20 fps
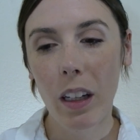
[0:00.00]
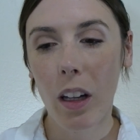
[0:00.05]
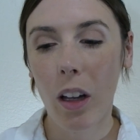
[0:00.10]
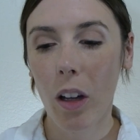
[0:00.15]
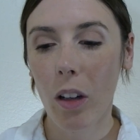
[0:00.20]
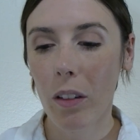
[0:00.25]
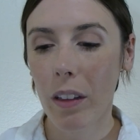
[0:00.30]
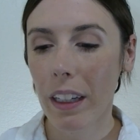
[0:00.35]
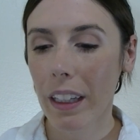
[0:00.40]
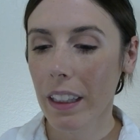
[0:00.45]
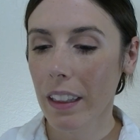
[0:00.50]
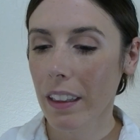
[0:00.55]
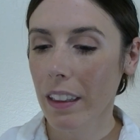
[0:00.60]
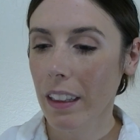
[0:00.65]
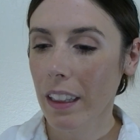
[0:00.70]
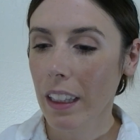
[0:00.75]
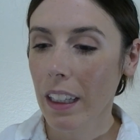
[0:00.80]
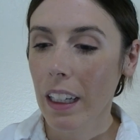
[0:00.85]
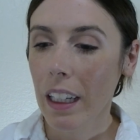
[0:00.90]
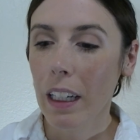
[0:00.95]
All right.
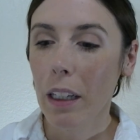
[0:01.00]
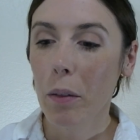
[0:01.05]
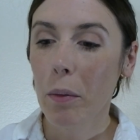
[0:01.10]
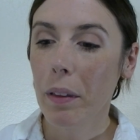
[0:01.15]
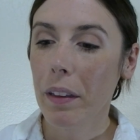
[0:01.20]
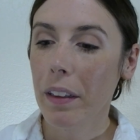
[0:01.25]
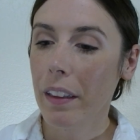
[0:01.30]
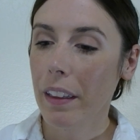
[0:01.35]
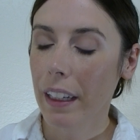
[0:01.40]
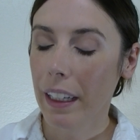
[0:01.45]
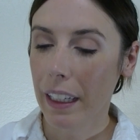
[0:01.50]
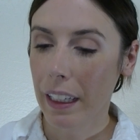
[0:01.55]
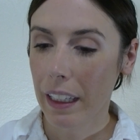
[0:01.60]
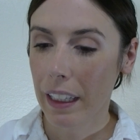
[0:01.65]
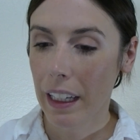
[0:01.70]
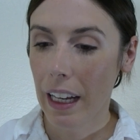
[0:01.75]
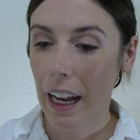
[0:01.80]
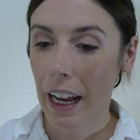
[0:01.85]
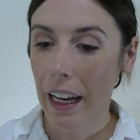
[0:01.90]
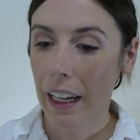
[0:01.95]
And with your
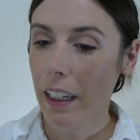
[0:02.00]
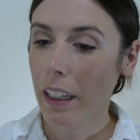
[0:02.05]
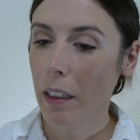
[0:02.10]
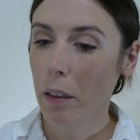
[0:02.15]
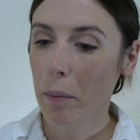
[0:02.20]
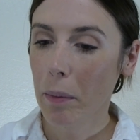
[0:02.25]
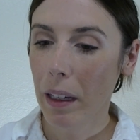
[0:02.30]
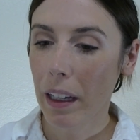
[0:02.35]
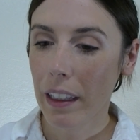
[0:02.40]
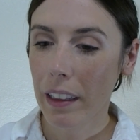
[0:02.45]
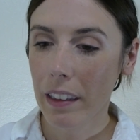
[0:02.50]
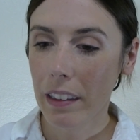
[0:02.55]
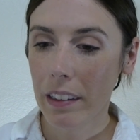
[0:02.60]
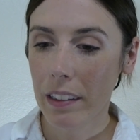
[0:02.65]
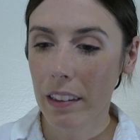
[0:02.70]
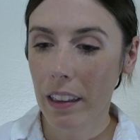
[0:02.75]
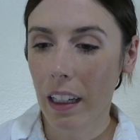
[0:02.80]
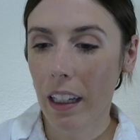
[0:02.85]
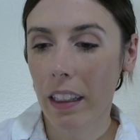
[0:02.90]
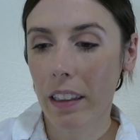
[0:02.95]
hand hanging by your
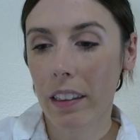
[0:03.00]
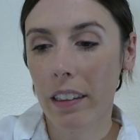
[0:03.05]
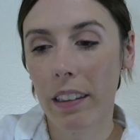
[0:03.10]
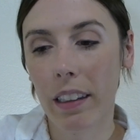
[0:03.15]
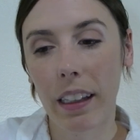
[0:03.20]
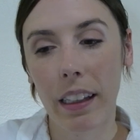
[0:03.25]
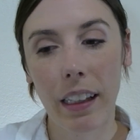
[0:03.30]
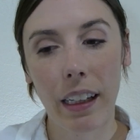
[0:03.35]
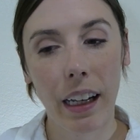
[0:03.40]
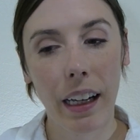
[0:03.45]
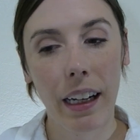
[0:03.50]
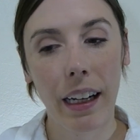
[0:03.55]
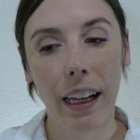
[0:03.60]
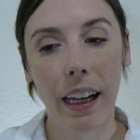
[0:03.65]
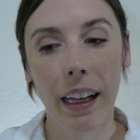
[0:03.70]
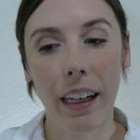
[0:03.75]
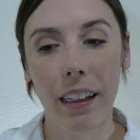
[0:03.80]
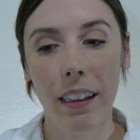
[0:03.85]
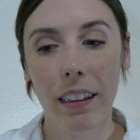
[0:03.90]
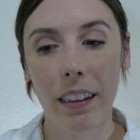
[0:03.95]
side, just let it kind of
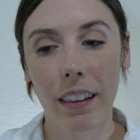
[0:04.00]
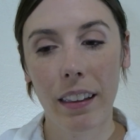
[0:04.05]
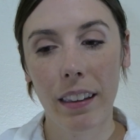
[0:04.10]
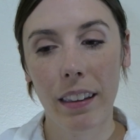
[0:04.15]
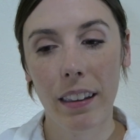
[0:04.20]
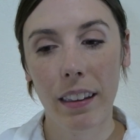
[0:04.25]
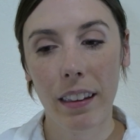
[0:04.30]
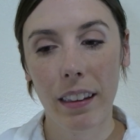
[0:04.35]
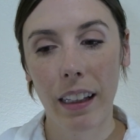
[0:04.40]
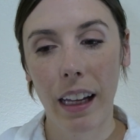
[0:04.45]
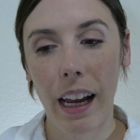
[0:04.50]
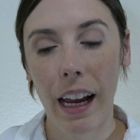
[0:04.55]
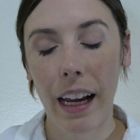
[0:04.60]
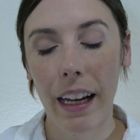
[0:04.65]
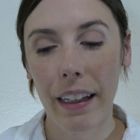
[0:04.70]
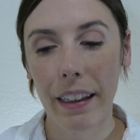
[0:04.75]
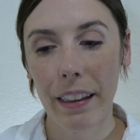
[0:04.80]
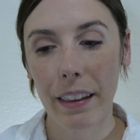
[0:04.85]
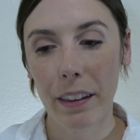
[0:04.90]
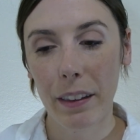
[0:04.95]

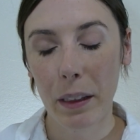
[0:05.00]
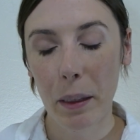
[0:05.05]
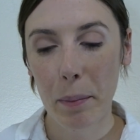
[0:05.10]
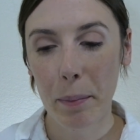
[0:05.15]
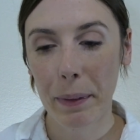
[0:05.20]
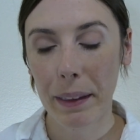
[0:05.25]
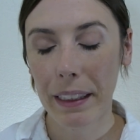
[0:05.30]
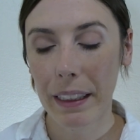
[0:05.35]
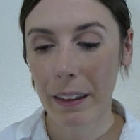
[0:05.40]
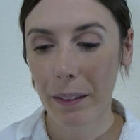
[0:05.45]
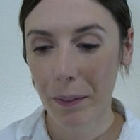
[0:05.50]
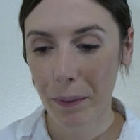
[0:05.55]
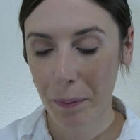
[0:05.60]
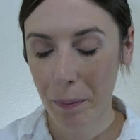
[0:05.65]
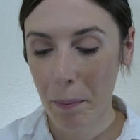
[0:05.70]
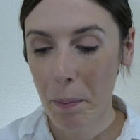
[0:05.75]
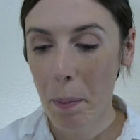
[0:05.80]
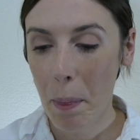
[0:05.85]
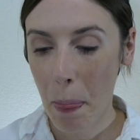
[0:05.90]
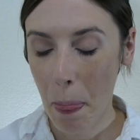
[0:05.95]
hang there limply.
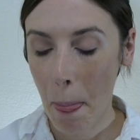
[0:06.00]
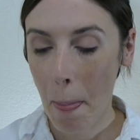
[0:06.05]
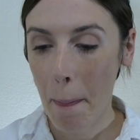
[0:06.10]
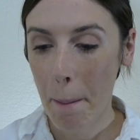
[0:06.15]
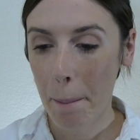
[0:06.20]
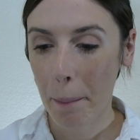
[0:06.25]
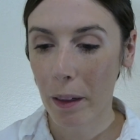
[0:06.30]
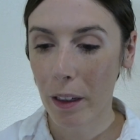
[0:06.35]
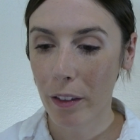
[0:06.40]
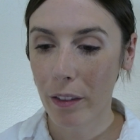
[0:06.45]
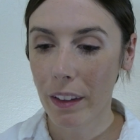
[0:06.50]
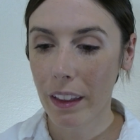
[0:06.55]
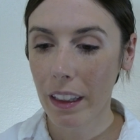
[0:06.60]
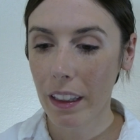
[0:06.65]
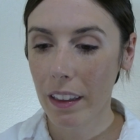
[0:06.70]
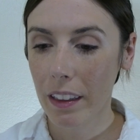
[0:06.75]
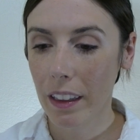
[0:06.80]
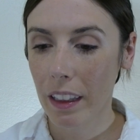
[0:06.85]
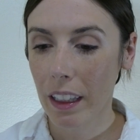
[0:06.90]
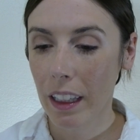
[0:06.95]

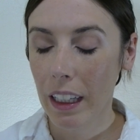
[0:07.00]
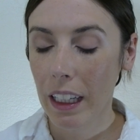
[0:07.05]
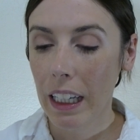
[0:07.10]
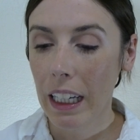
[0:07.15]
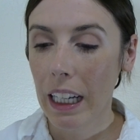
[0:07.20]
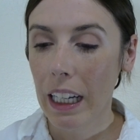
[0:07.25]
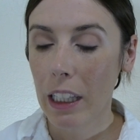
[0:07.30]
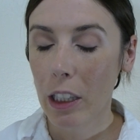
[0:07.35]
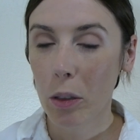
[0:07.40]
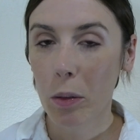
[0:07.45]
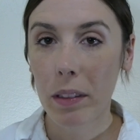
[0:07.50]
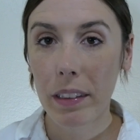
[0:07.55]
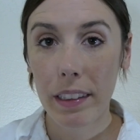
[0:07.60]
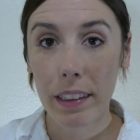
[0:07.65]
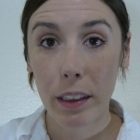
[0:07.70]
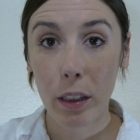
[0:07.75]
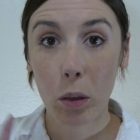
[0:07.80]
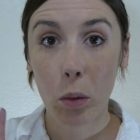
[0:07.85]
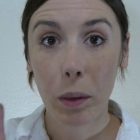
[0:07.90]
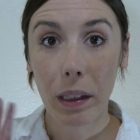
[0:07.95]
Perfect. I just want to
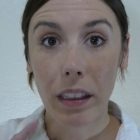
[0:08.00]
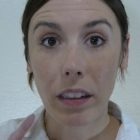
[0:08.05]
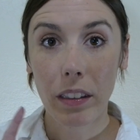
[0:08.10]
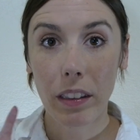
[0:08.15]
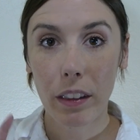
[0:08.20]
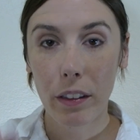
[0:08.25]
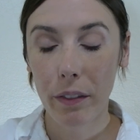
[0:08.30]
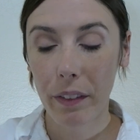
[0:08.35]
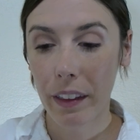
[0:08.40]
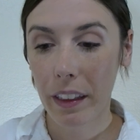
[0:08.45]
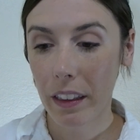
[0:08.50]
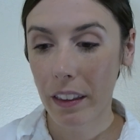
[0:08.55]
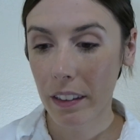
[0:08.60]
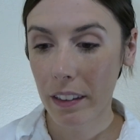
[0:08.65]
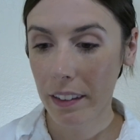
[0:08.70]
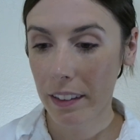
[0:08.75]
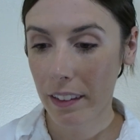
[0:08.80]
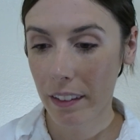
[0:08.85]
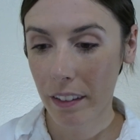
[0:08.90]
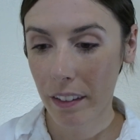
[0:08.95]
see you wiggle your
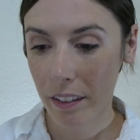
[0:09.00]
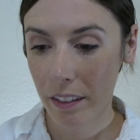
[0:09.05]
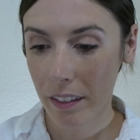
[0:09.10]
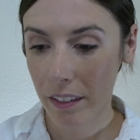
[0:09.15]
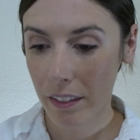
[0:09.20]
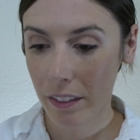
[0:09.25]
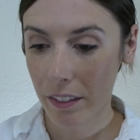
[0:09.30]
fingers.